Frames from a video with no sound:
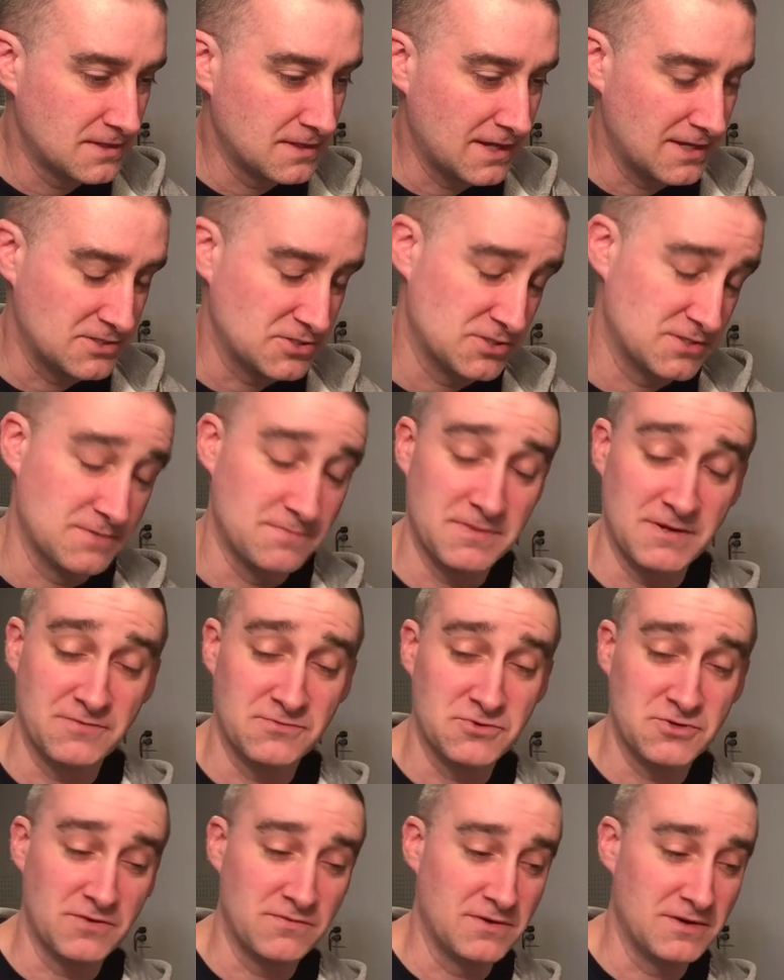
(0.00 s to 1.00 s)
That's just a bit
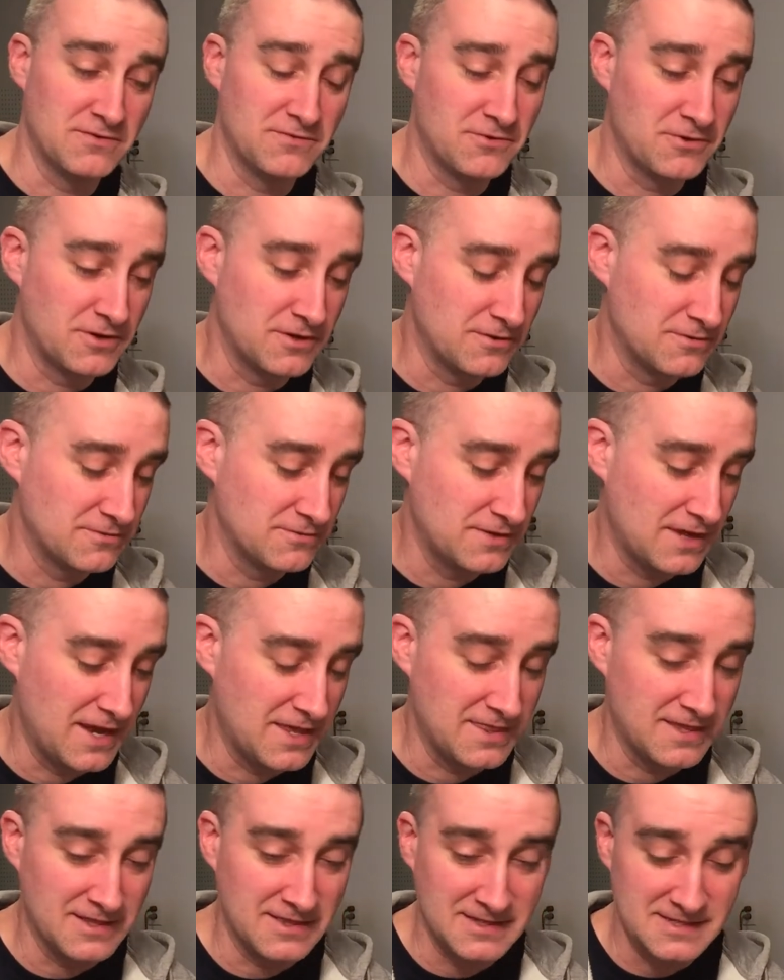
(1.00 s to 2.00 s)
of trivia for you.
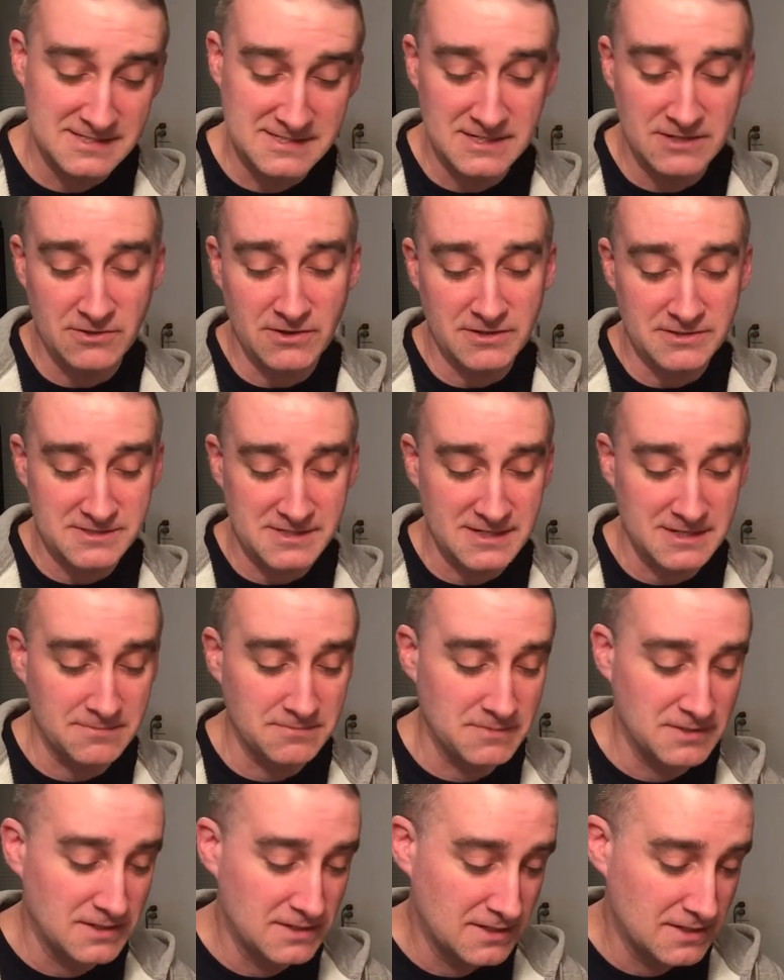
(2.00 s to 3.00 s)
And the CRL
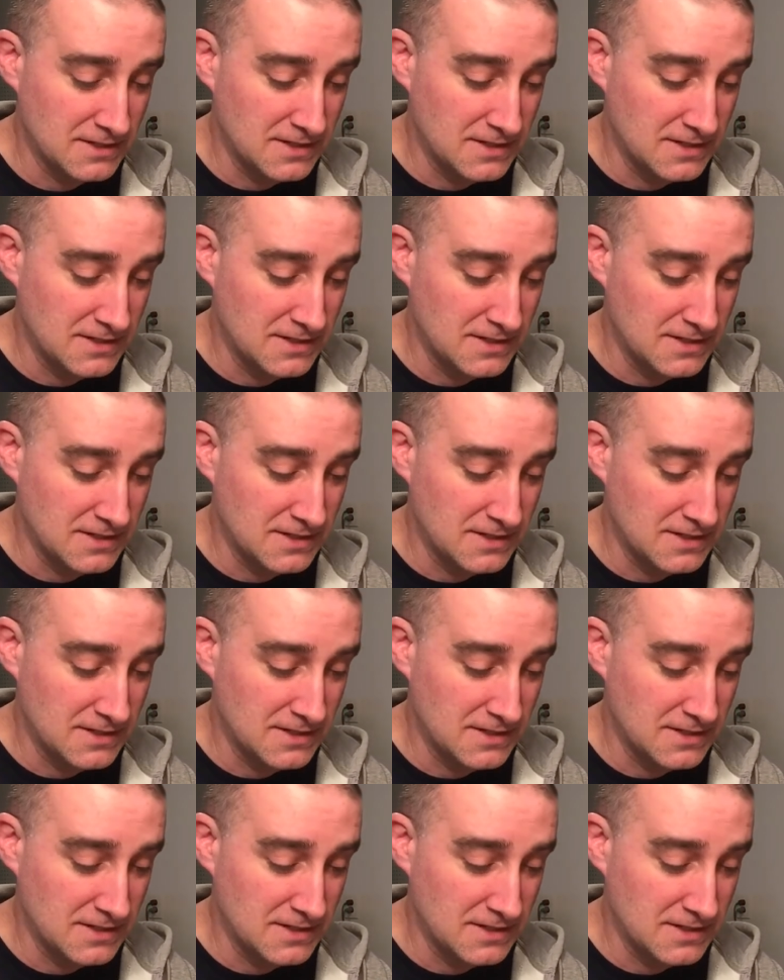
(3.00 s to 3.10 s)
team.